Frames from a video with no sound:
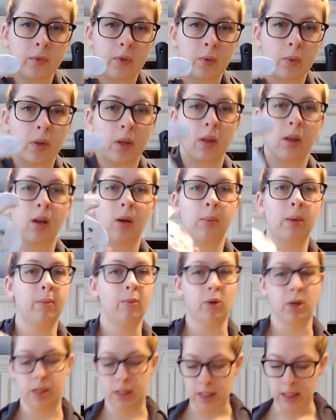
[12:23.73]
with a little bit
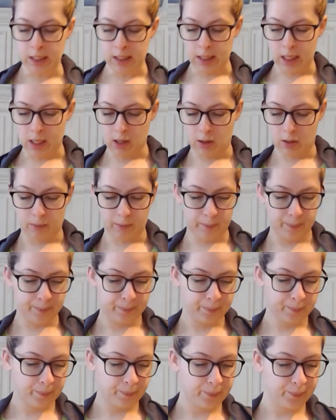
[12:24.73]
more detail.
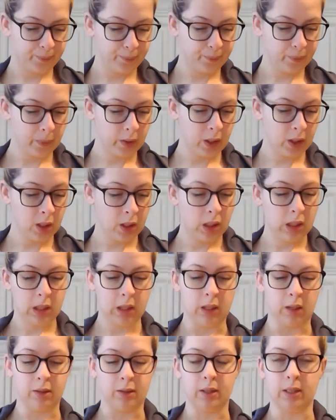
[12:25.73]

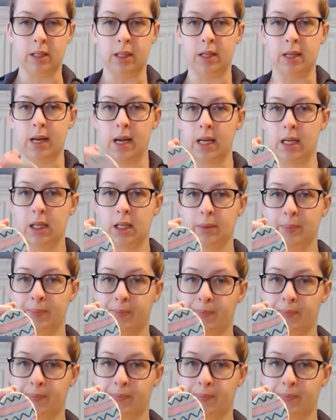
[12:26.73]
I also did an egg.